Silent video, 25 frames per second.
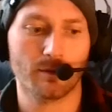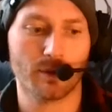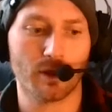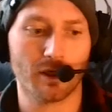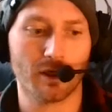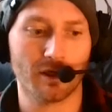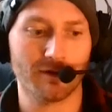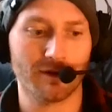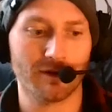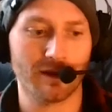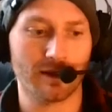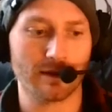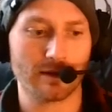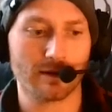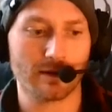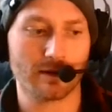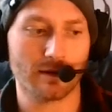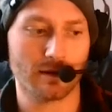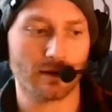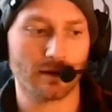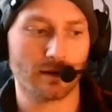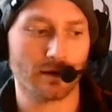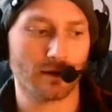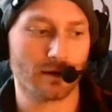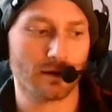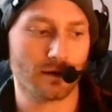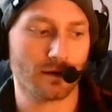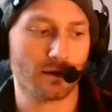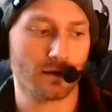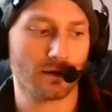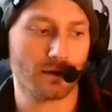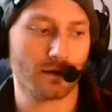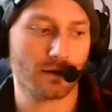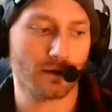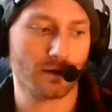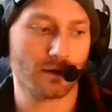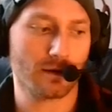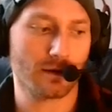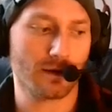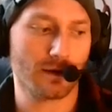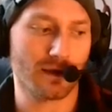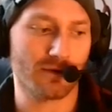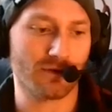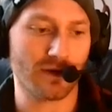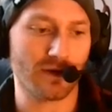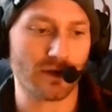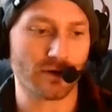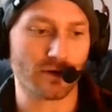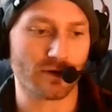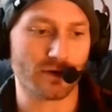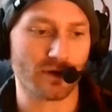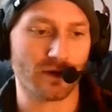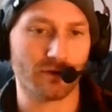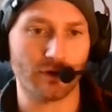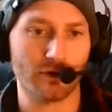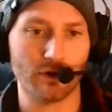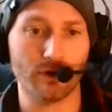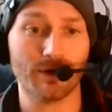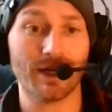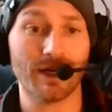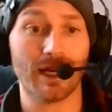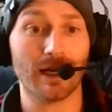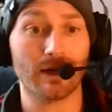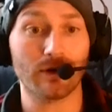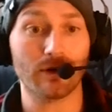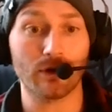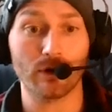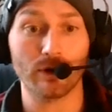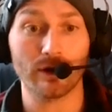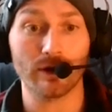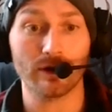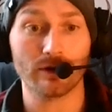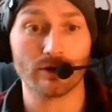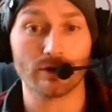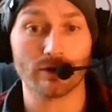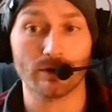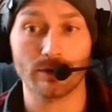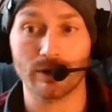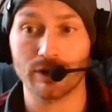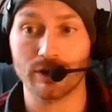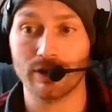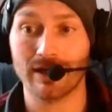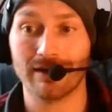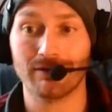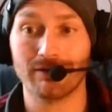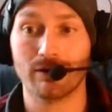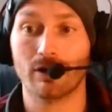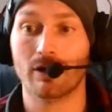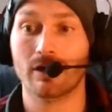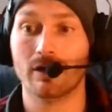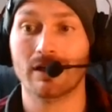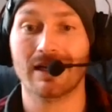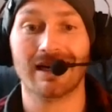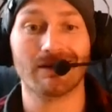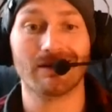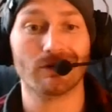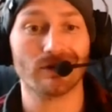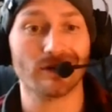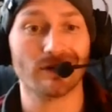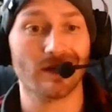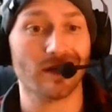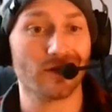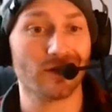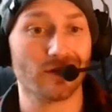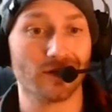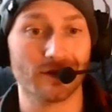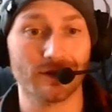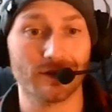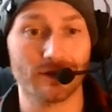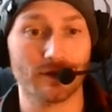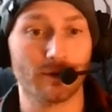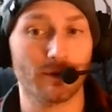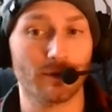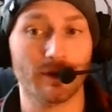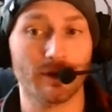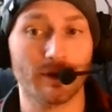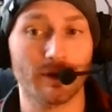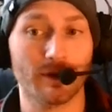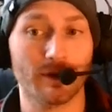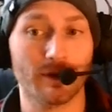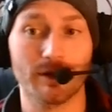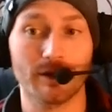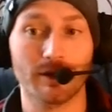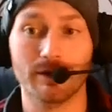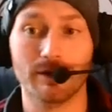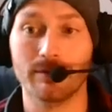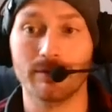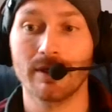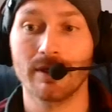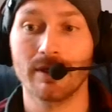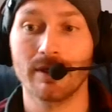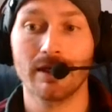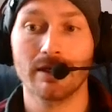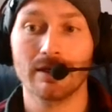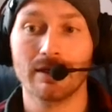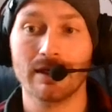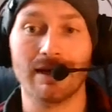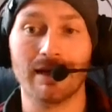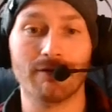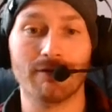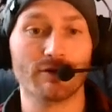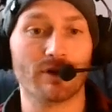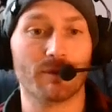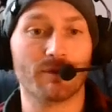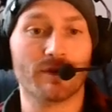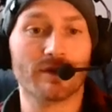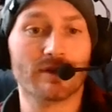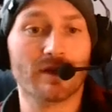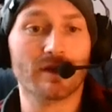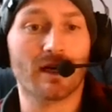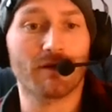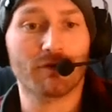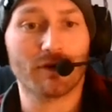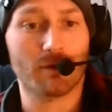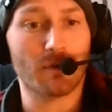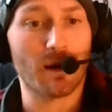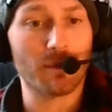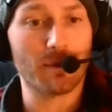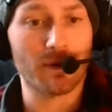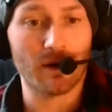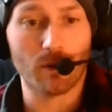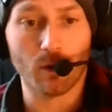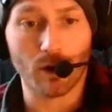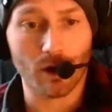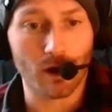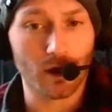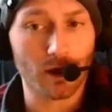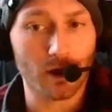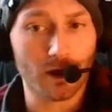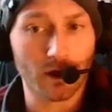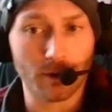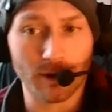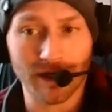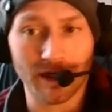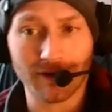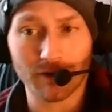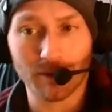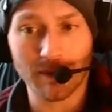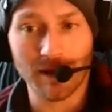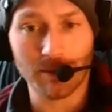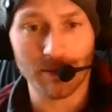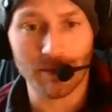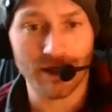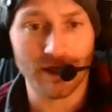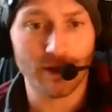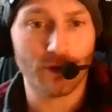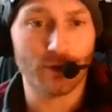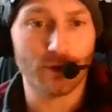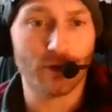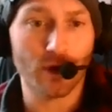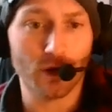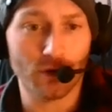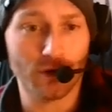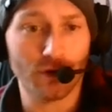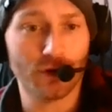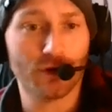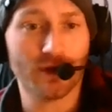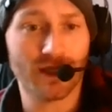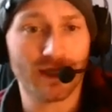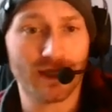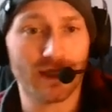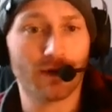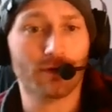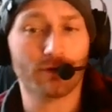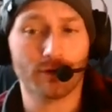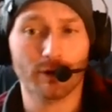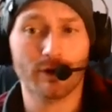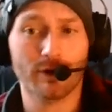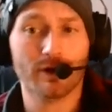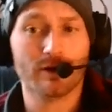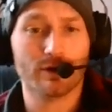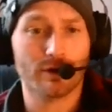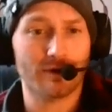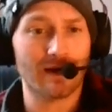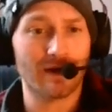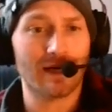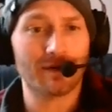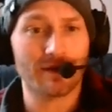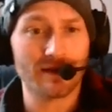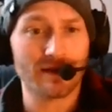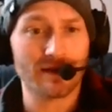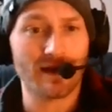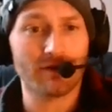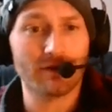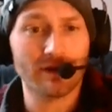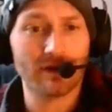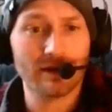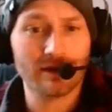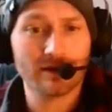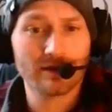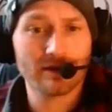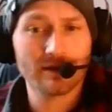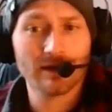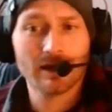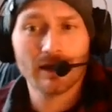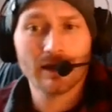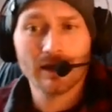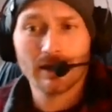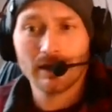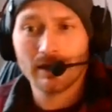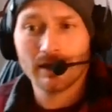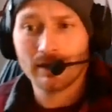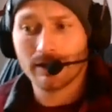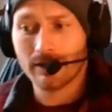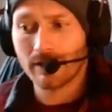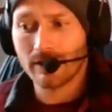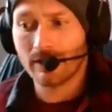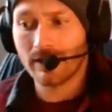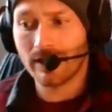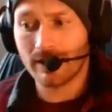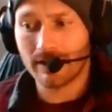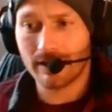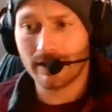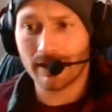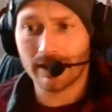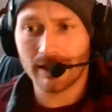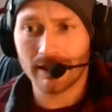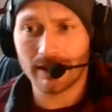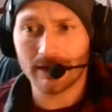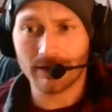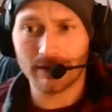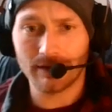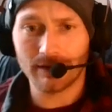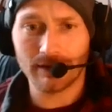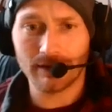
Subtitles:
Part of it is to convince yourself that you can do it. So when you have a hard conversation, or when you have something tough come up at work or whatever it may be, that you can get through it because you got this evidence, and